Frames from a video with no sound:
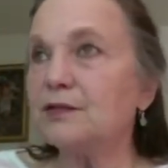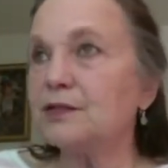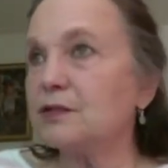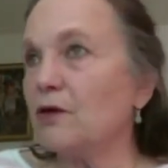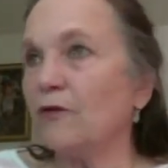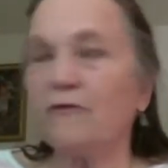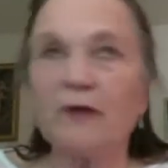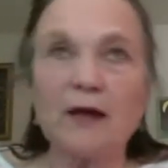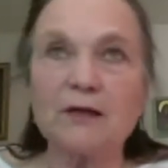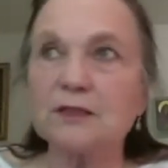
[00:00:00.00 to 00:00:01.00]
So
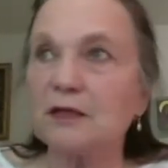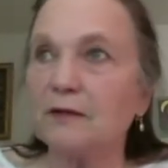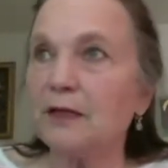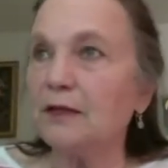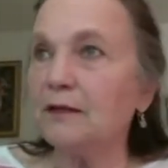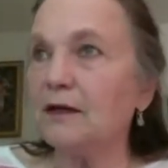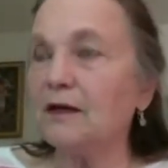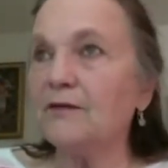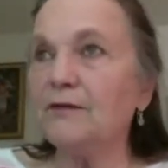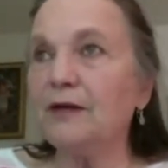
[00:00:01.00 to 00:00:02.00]
fast. I mean,
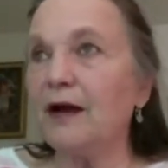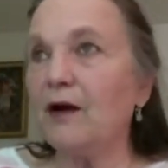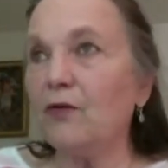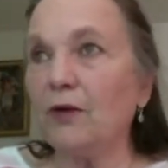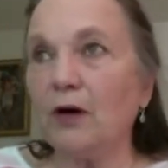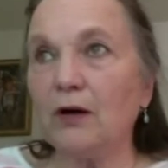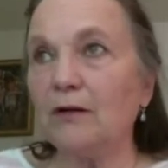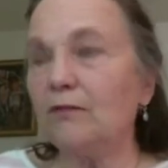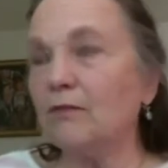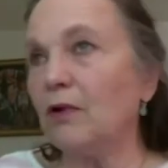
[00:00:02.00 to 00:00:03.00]

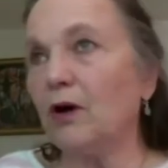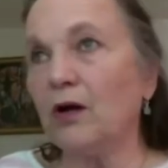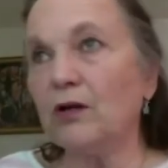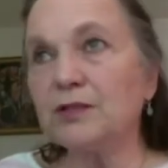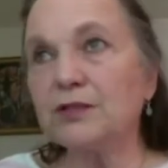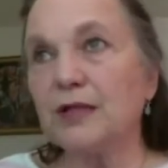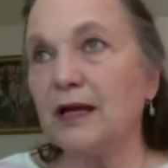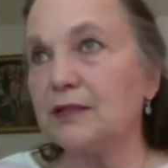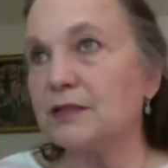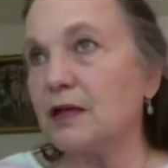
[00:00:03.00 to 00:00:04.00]
now all
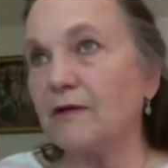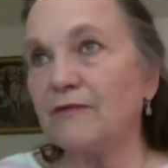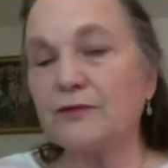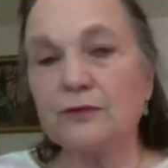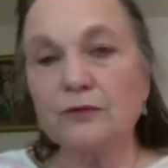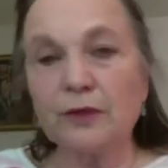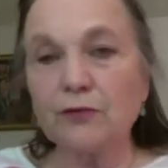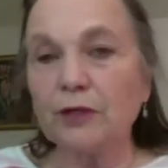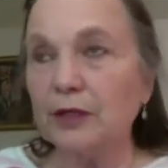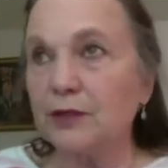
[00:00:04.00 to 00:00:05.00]
states have to
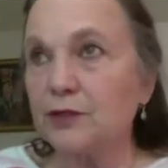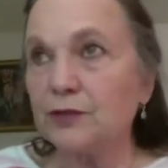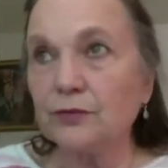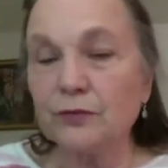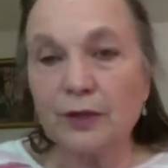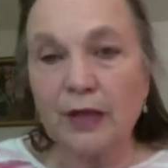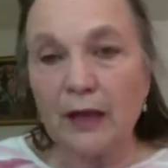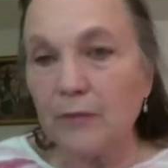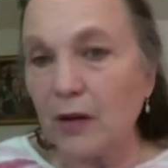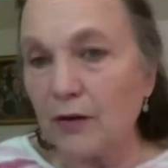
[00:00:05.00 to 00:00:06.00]
agree to
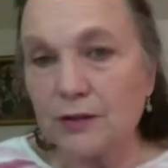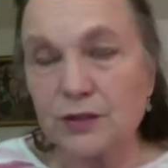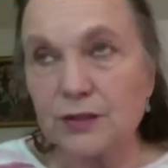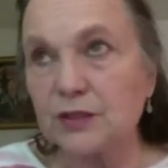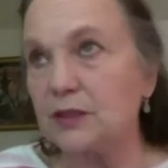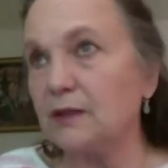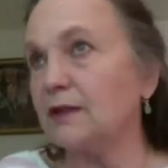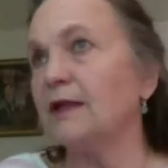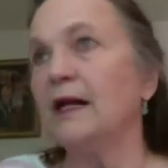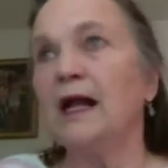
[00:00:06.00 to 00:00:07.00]
gay marriages.
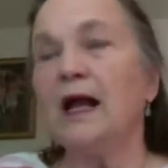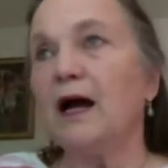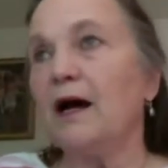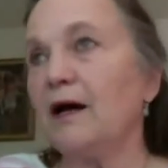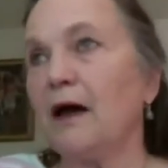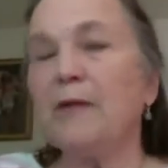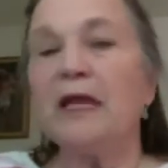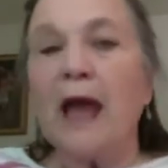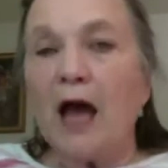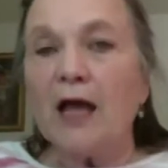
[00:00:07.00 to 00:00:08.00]
I
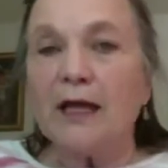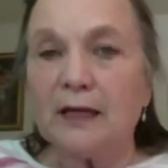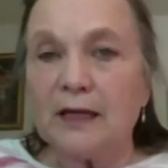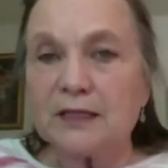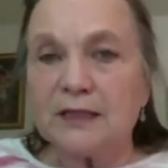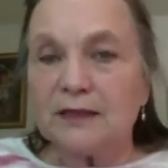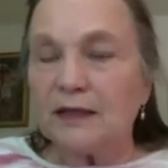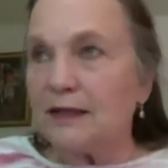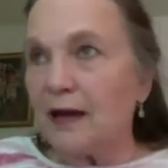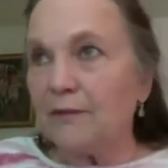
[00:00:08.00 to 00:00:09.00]
mean, it isn't
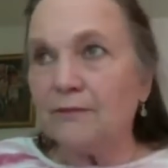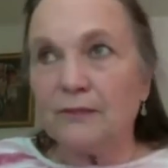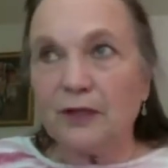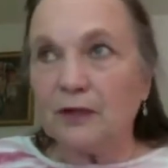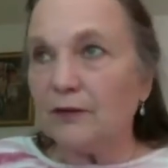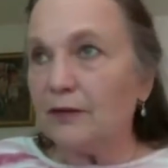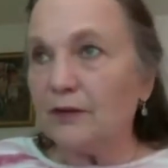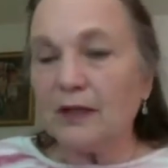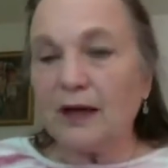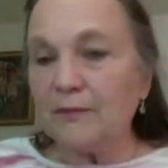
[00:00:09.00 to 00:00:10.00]
that I'm
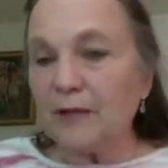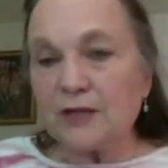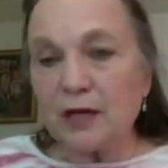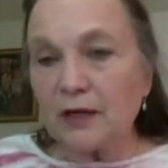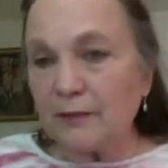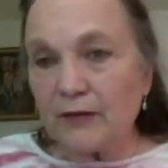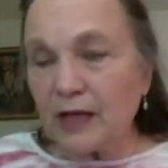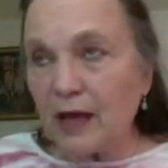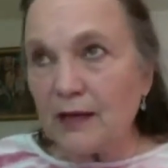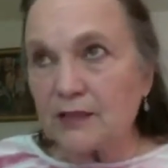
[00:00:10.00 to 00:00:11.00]
not talking
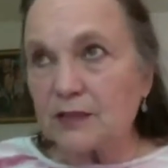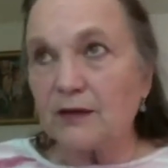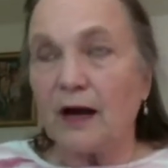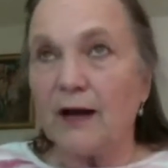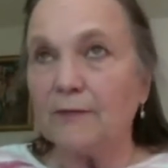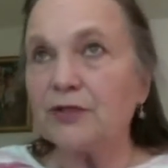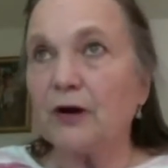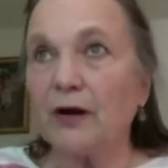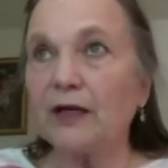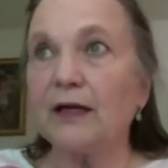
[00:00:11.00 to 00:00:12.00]
about gays here. I'm
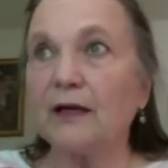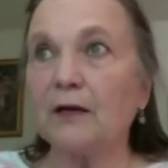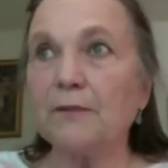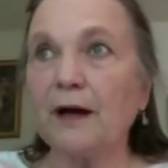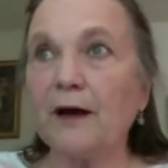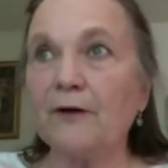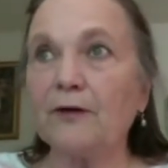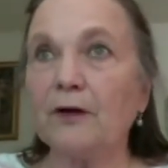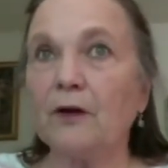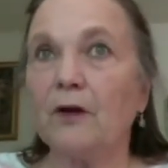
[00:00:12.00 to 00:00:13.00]
talking about